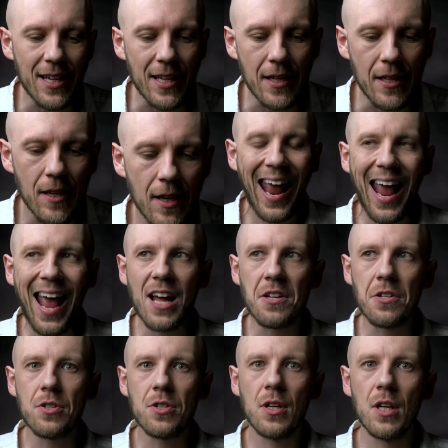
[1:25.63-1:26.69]
in
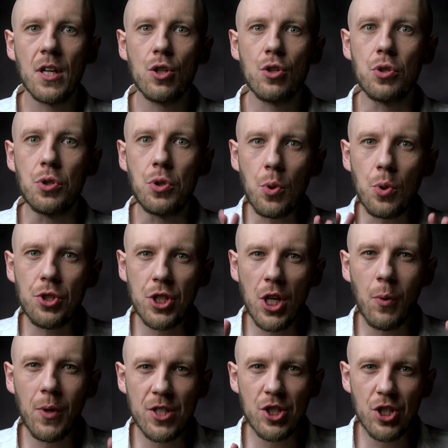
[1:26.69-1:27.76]
and do
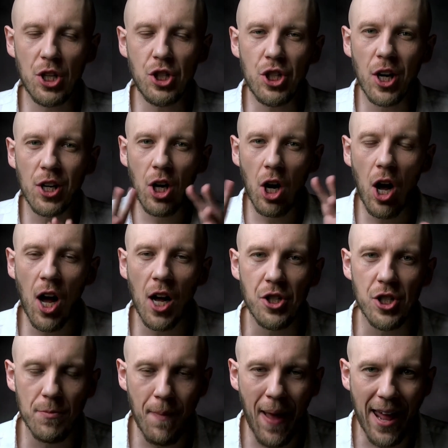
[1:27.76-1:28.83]
so in such an
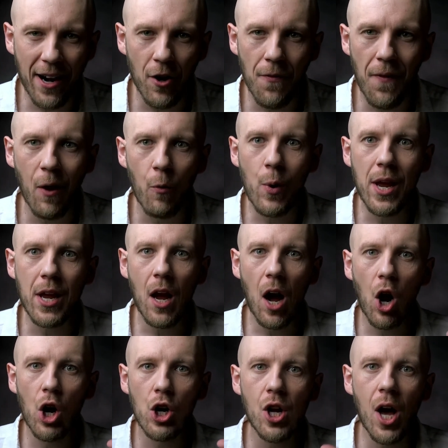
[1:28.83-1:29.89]
unconscious manner that we
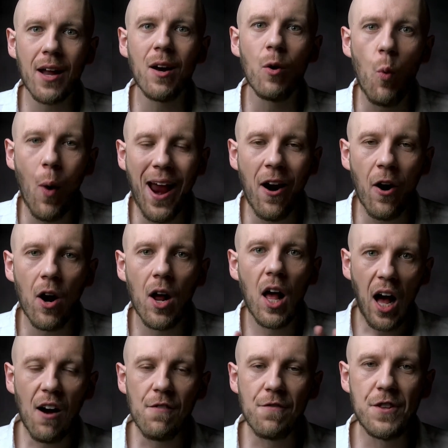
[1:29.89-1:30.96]
are not aware
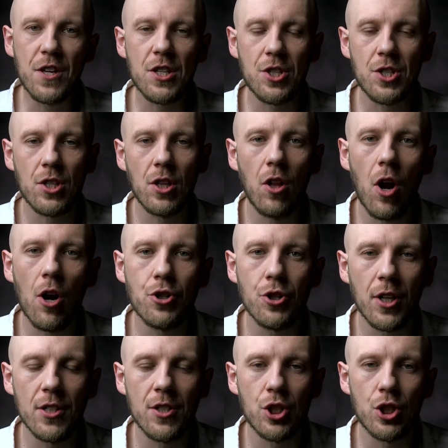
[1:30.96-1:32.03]
of this larger
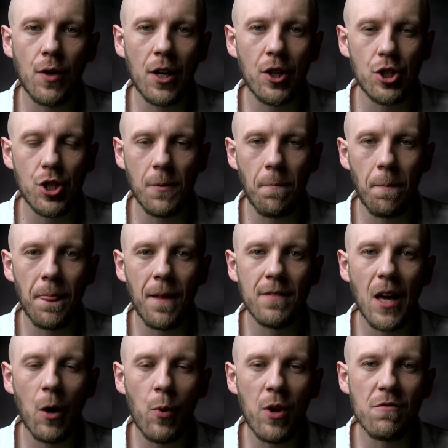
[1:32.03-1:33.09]
construction
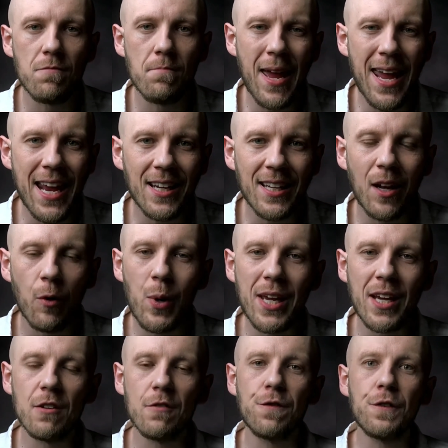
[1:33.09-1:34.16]
that we've made, and then we
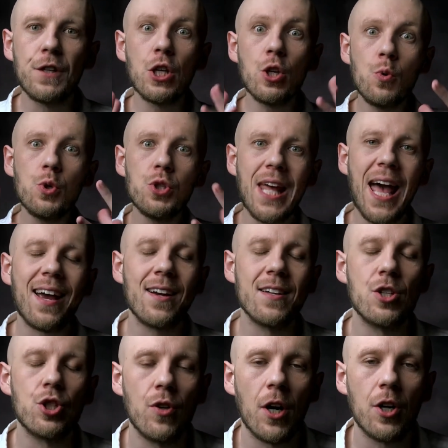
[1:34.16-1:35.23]
confuse that
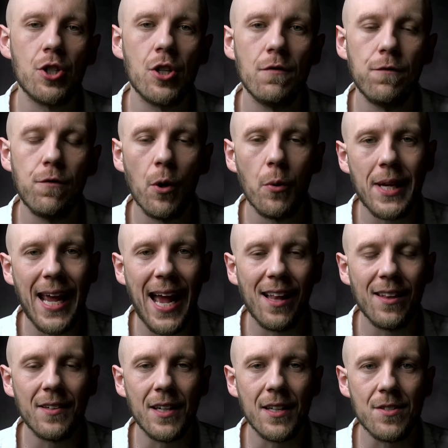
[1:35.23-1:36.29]
construction for
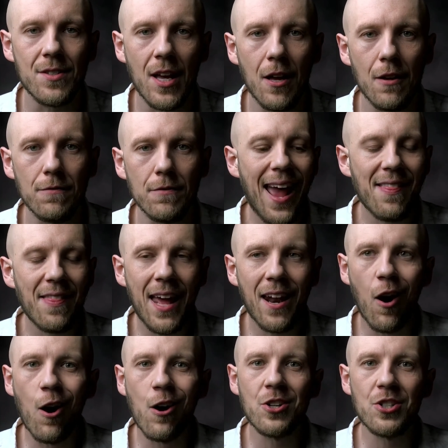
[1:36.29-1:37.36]
reality itself. And
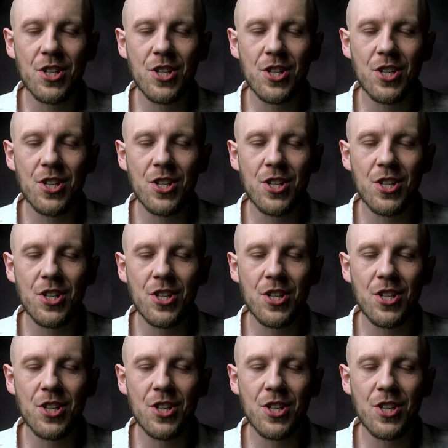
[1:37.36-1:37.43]
then our